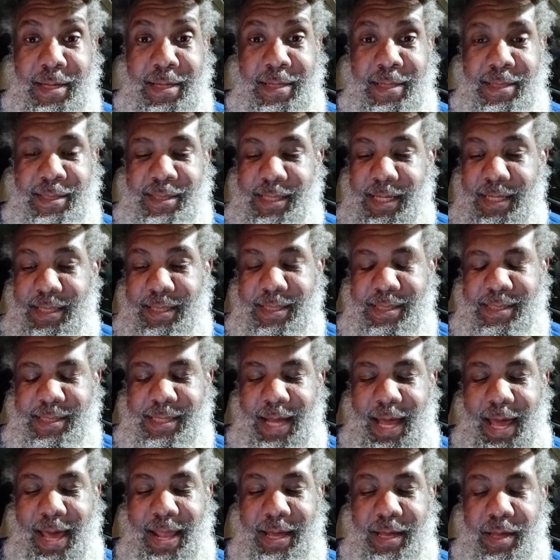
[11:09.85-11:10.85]
he said, this
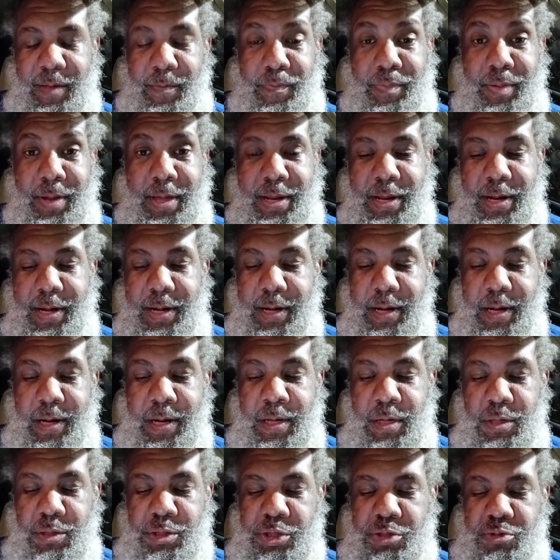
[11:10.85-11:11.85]
guy that can play the lyre,
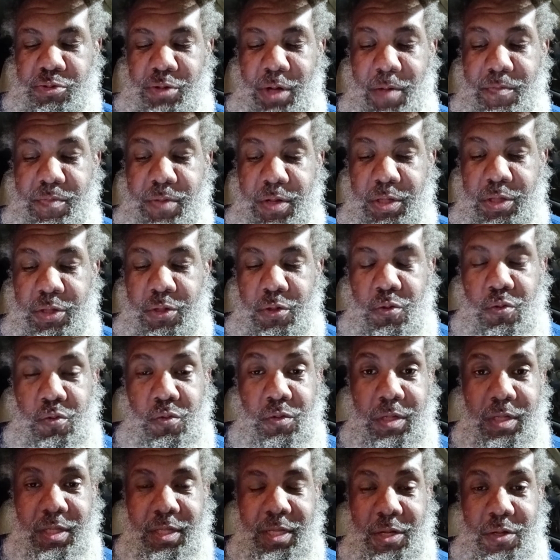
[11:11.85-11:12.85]
he'll strum the
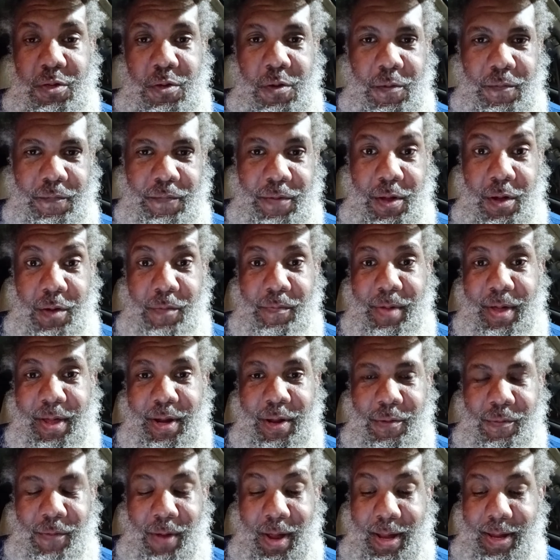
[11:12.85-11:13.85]
tune and then you'll feel
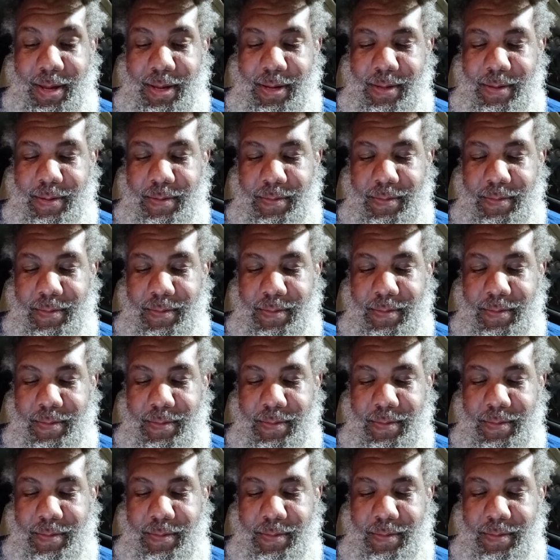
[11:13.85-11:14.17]
better, right?